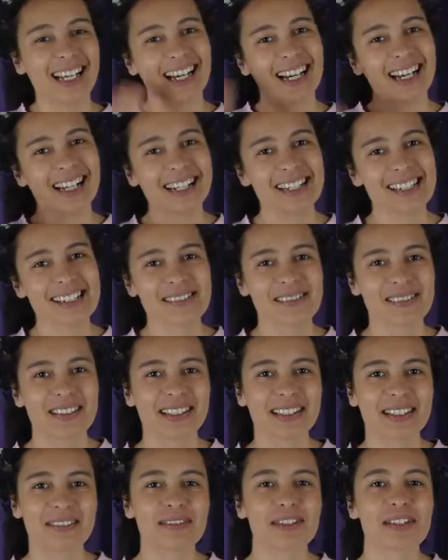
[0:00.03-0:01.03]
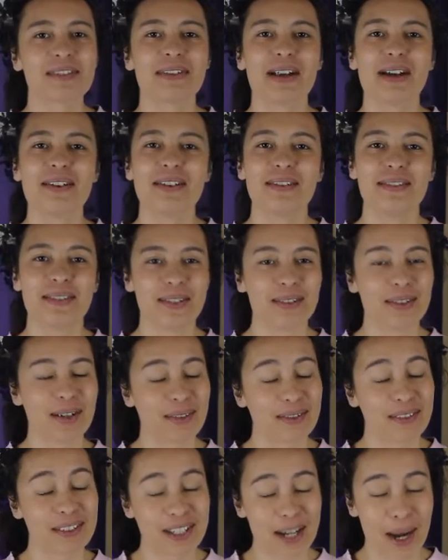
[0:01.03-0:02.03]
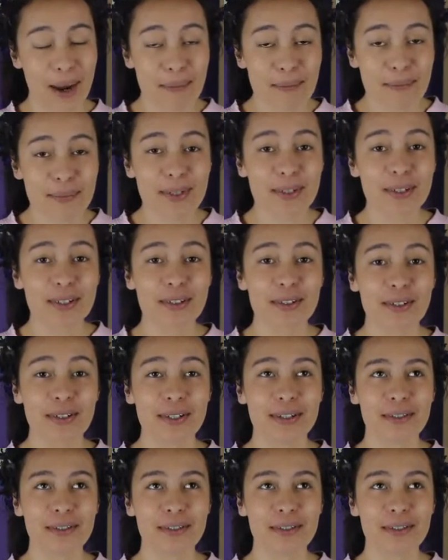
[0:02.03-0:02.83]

Hi guys and welcome to my review of chapter